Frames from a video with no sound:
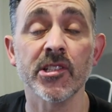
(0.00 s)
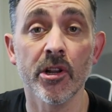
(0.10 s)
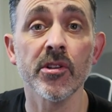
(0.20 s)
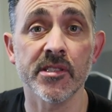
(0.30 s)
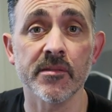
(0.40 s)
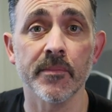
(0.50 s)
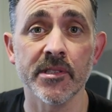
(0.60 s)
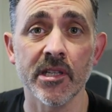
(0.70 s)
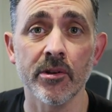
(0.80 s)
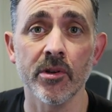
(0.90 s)
Luke's
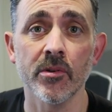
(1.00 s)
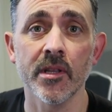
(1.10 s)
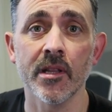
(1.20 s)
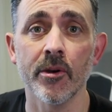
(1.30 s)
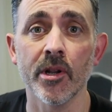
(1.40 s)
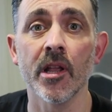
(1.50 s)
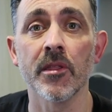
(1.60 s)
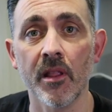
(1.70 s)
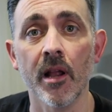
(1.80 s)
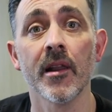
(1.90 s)
material, you know,
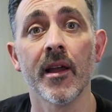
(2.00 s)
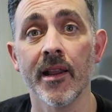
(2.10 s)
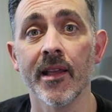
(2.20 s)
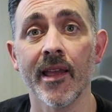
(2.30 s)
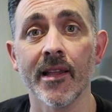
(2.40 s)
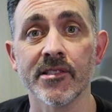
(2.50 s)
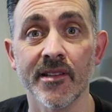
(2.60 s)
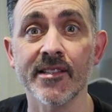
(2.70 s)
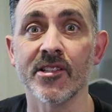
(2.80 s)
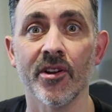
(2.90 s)
and start learning again. So
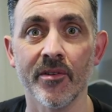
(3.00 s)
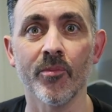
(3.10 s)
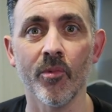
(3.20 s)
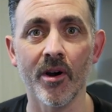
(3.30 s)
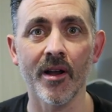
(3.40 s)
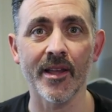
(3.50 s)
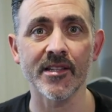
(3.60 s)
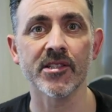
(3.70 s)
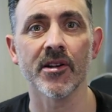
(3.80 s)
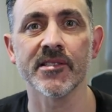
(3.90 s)
that's kind of what
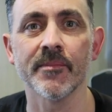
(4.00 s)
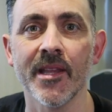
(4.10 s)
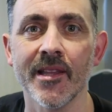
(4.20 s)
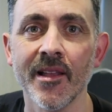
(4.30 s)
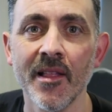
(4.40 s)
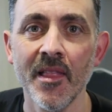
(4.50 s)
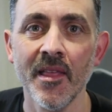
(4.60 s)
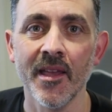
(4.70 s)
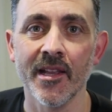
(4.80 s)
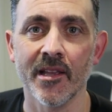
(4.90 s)
excites me
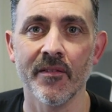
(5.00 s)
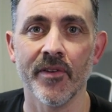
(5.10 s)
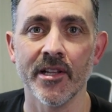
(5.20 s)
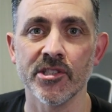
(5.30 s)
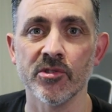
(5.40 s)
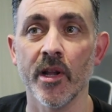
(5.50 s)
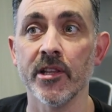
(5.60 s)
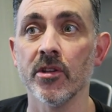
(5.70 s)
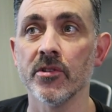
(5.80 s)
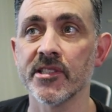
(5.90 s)
in a convention, is
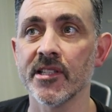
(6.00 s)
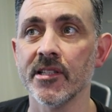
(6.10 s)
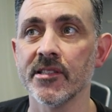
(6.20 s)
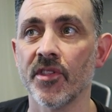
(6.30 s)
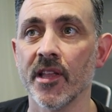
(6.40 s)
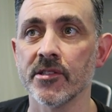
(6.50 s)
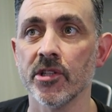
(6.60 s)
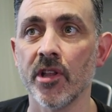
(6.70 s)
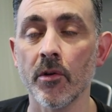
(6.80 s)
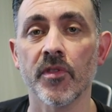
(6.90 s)
when you see things
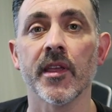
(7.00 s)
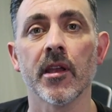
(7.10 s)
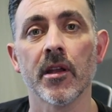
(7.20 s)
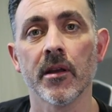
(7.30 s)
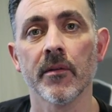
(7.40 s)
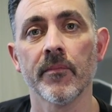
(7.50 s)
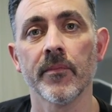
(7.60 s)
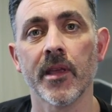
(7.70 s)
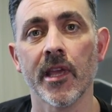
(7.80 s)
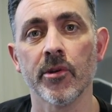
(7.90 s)
you don't think are gonna
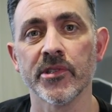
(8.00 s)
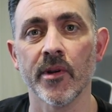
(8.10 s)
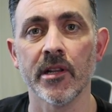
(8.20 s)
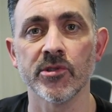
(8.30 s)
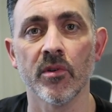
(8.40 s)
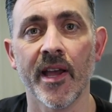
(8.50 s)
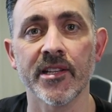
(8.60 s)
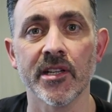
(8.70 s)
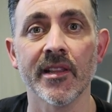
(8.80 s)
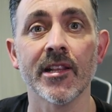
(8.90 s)
kick you into any sort of
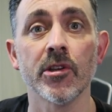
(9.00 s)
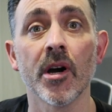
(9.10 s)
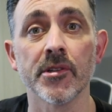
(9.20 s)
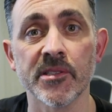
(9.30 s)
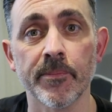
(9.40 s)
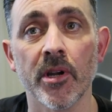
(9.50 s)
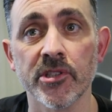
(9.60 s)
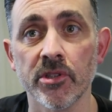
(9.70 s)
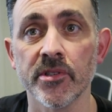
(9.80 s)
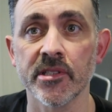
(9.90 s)
action, and then you are
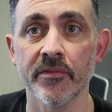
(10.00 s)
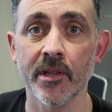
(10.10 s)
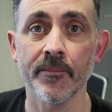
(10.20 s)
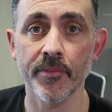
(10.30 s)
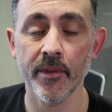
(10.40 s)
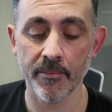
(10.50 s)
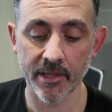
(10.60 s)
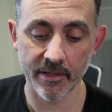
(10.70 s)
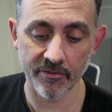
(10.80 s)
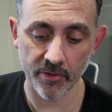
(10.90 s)
inspired to do something a
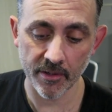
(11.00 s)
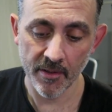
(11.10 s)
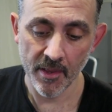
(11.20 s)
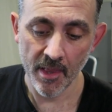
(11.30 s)
bit different.